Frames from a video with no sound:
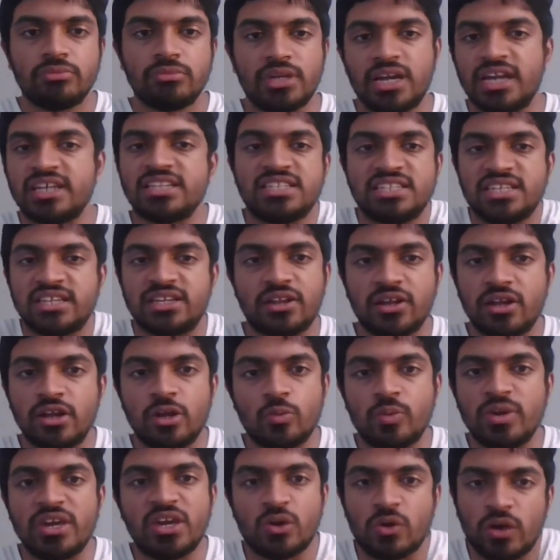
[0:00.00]
As I
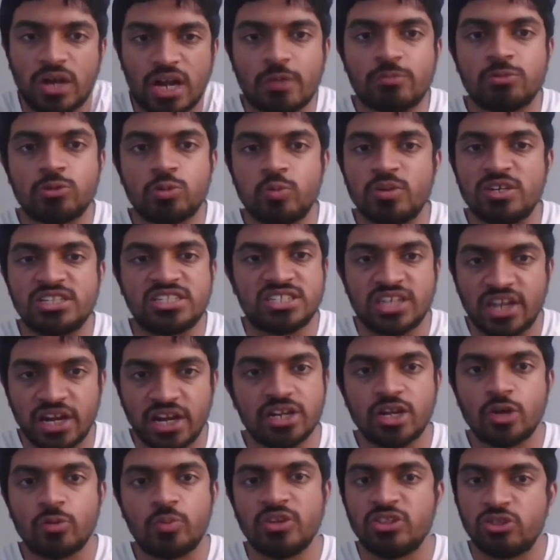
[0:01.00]
said, we collapsed, we
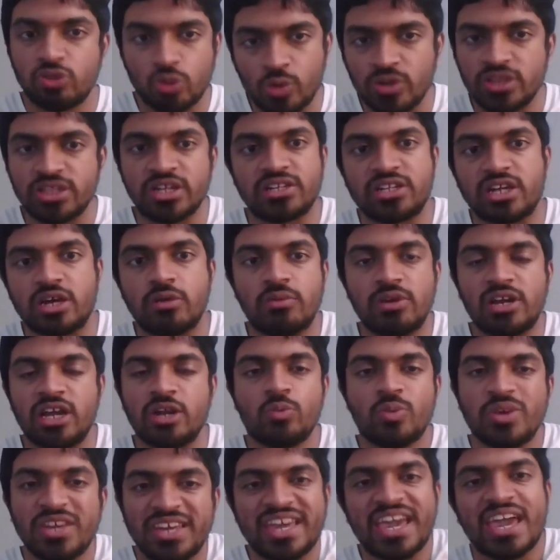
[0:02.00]
surrendered, we threw in the towel
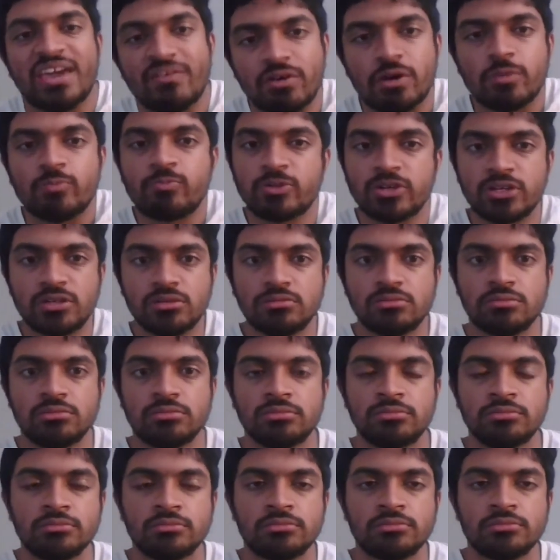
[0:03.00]
and we gave up.
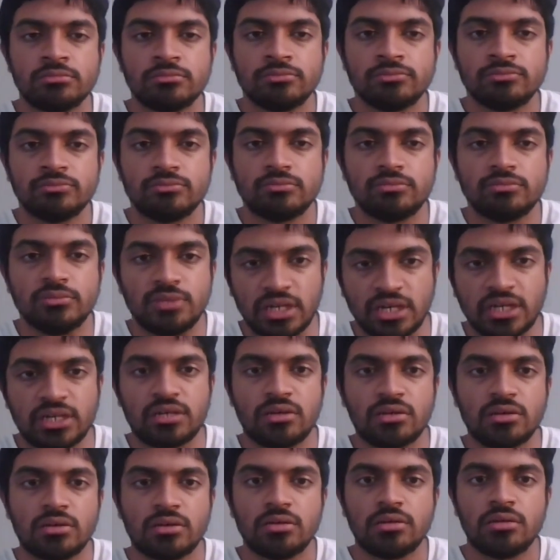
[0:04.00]

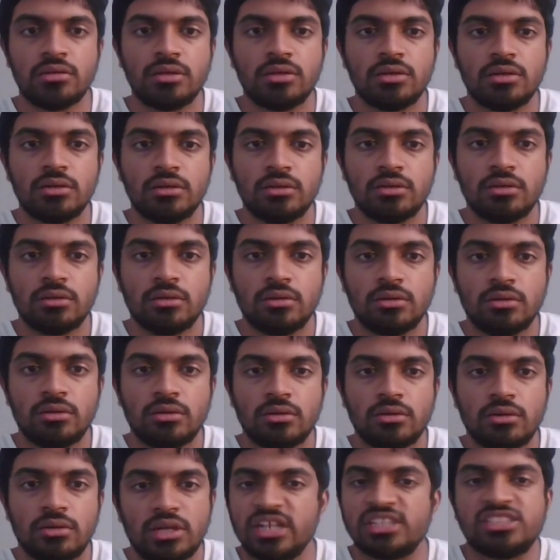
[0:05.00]
Yeah?
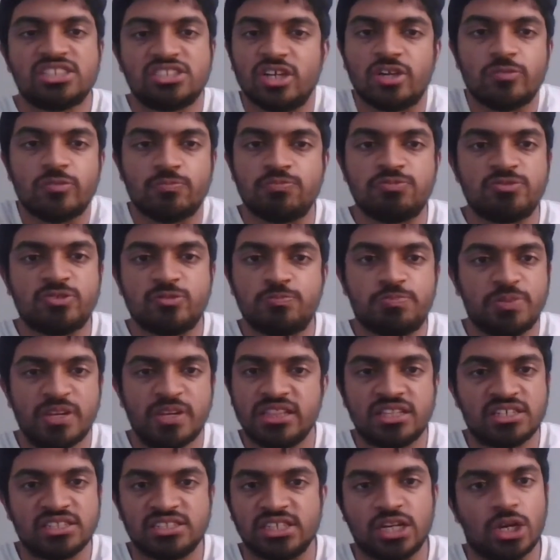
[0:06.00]
Let's not
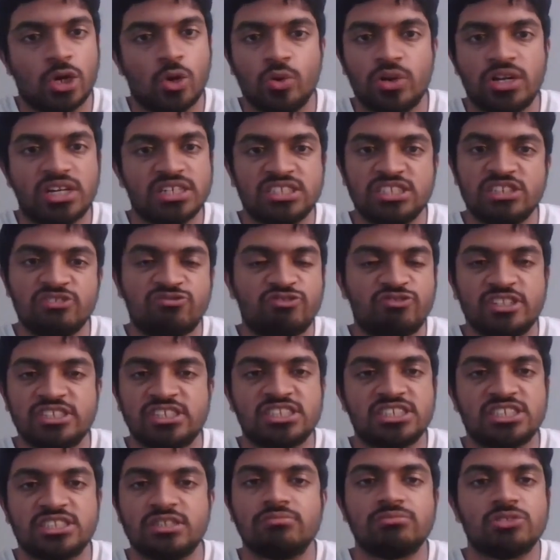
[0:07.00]
spin this around as if
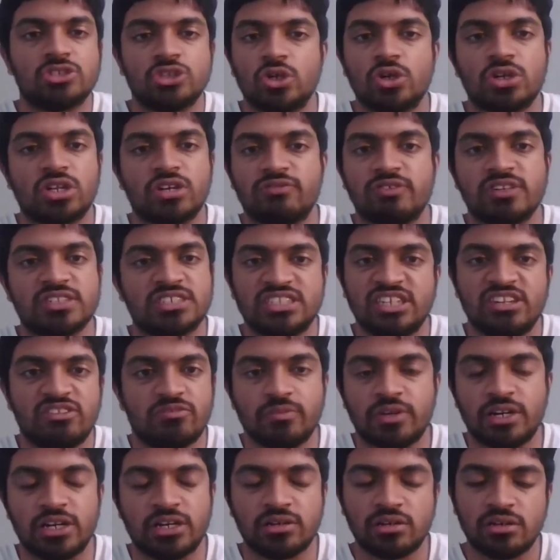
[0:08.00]
this is some sort of
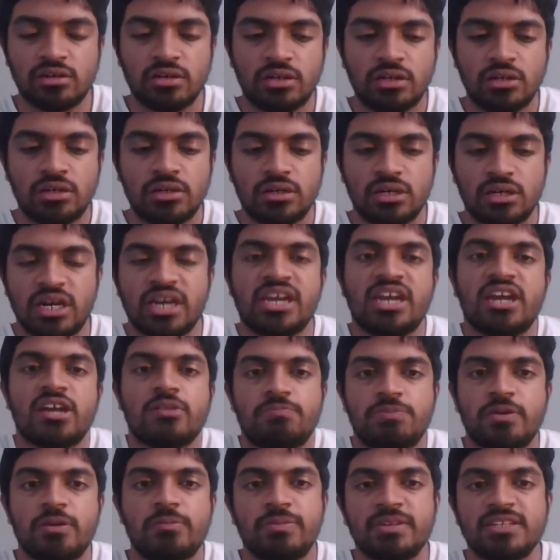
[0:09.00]
achievement. I
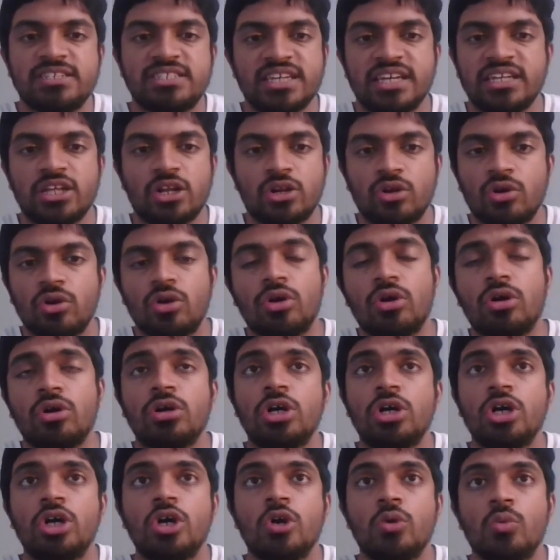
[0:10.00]
hear people saying that,
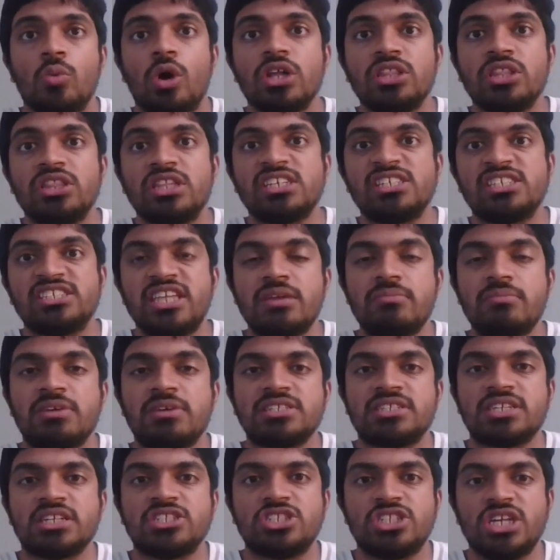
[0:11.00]
what this team
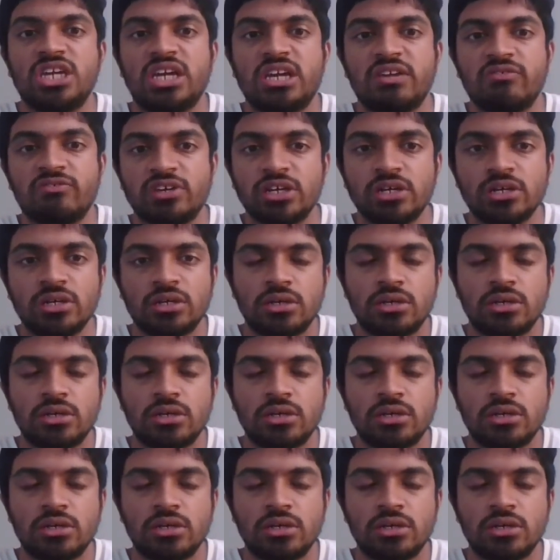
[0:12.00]
has achieved.